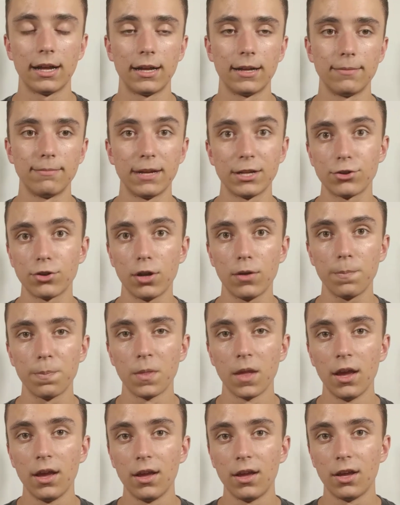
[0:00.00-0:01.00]
metronome.
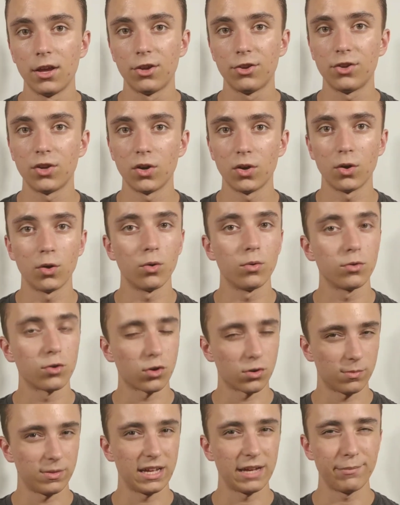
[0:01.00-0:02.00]
So
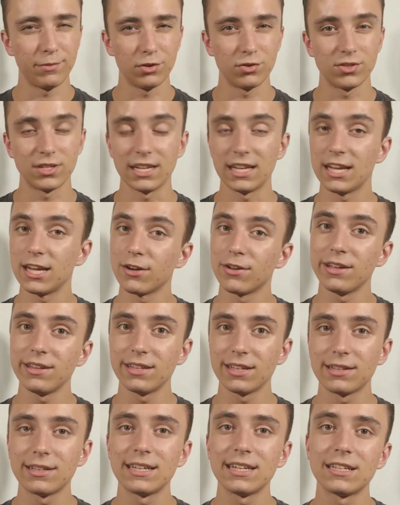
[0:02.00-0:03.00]
normally I'm used to hearing the
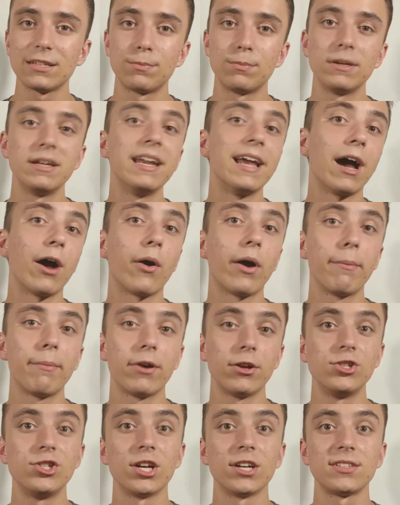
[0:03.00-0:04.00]
clicks, but now I'm
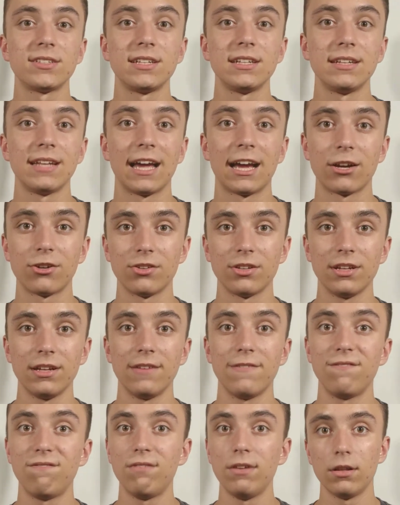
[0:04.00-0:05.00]
adjusting to actually
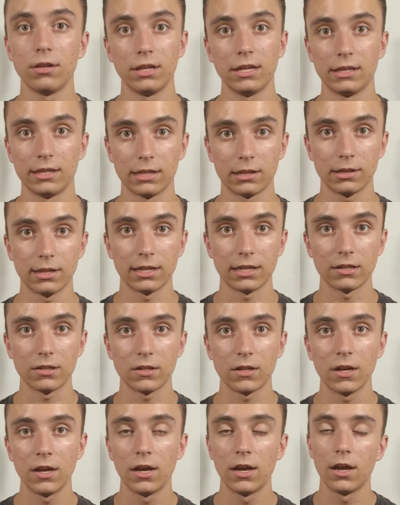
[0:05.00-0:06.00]
feeling the clicks.
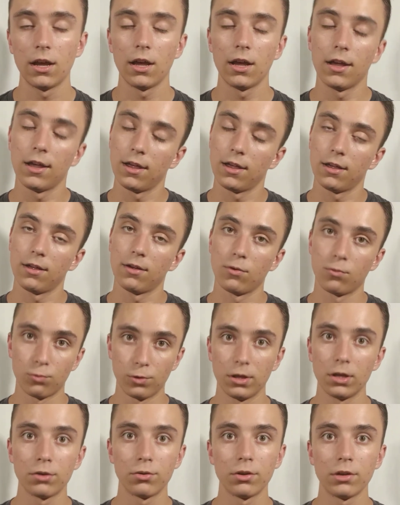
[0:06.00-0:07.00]

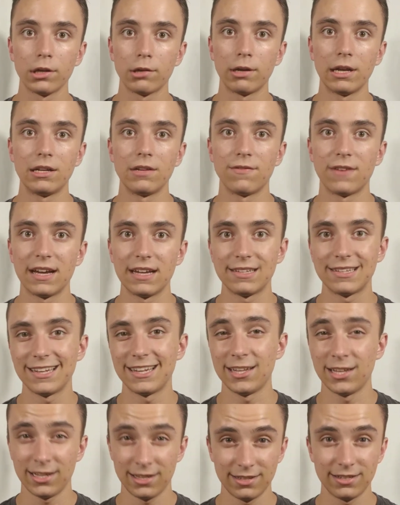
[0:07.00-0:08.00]
Really, really great device. It
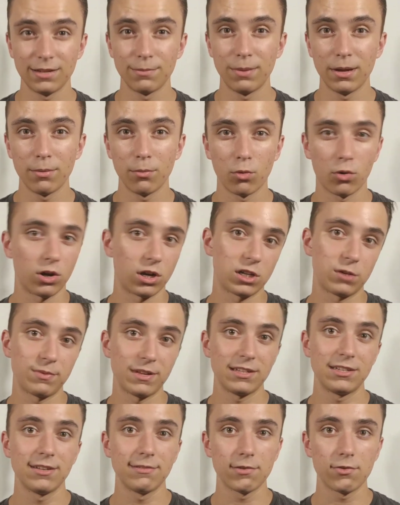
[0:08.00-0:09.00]
is a bit more
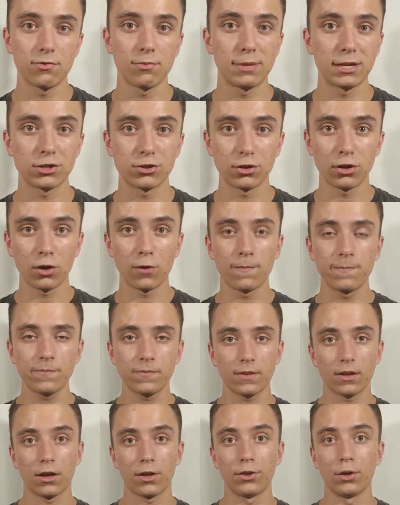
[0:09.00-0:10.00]
expensive of a metronome,
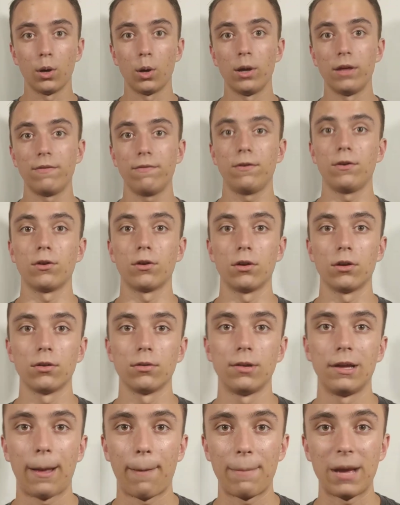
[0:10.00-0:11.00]
although if you're
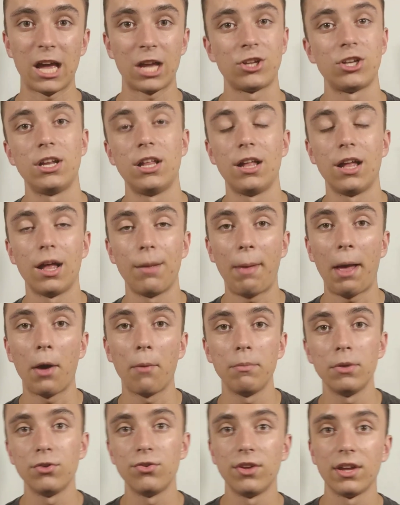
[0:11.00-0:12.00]
passionate
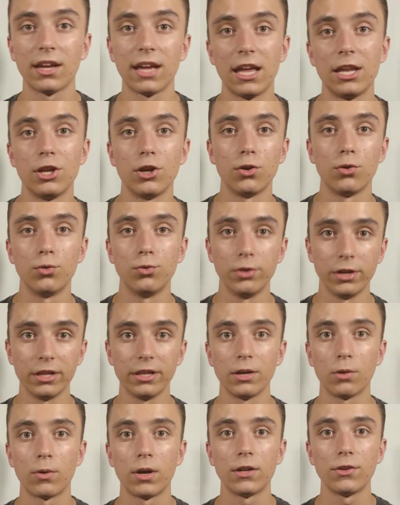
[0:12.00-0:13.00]
about music and you
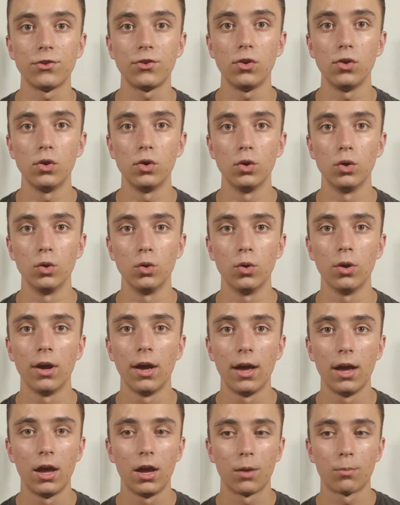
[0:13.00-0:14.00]
really want to
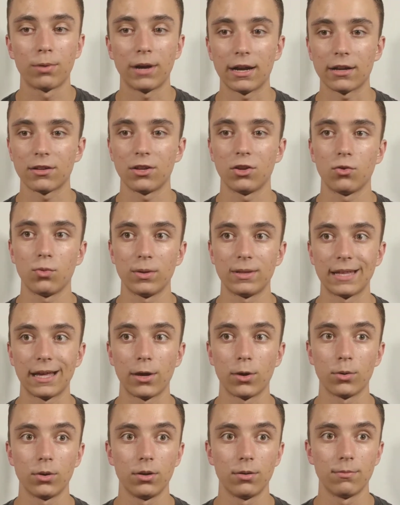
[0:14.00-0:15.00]
practice
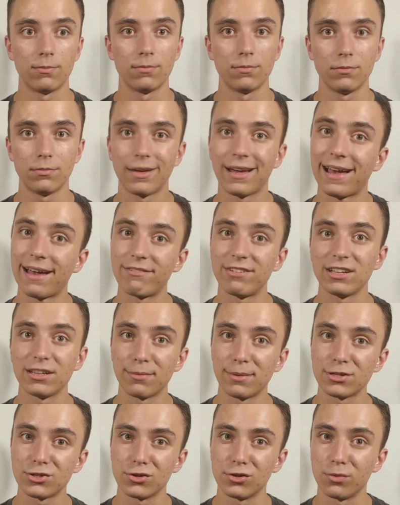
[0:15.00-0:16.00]
without having the
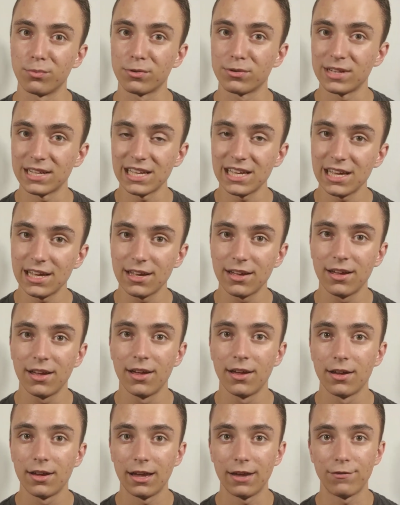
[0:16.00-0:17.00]
metronome clicking,
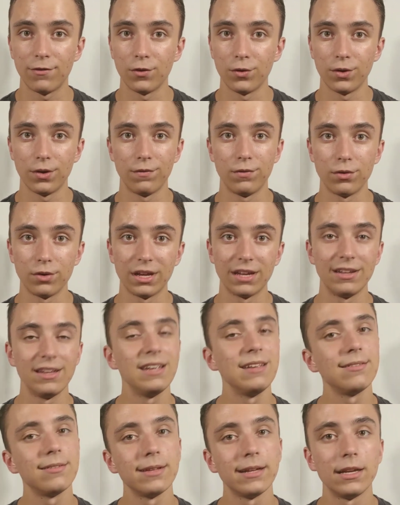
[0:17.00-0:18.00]
if you get
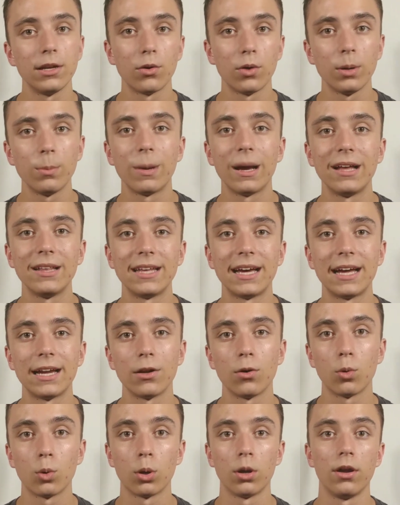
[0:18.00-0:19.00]
easily annoyed by
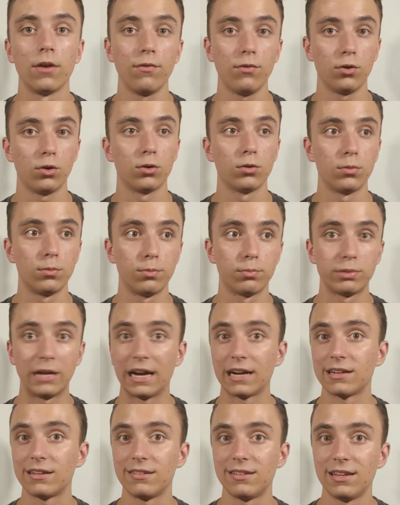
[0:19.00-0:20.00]
that, or if you're
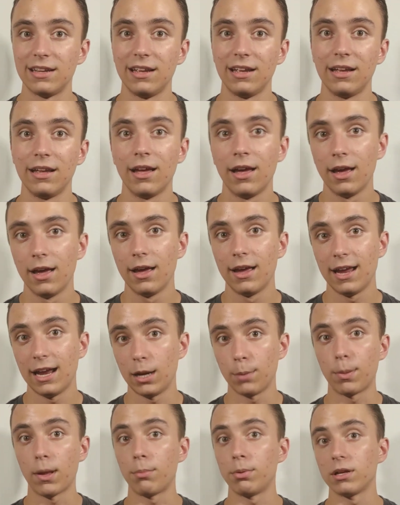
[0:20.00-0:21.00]
practicing in
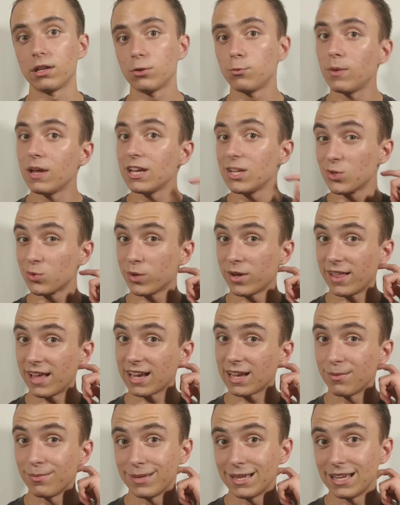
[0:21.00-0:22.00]
a public space where
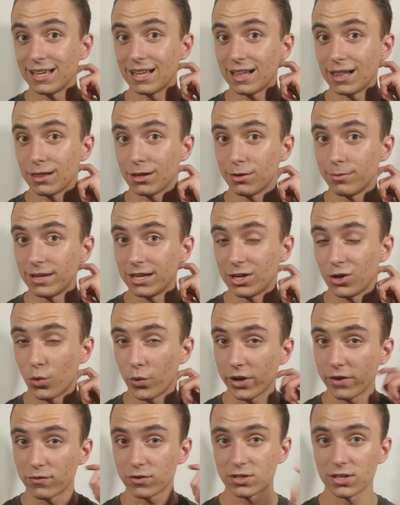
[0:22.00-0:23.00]
that can be a little bit
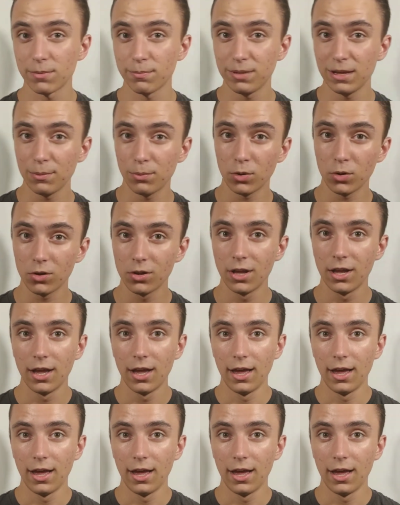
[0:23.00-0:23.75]
annoying for some people,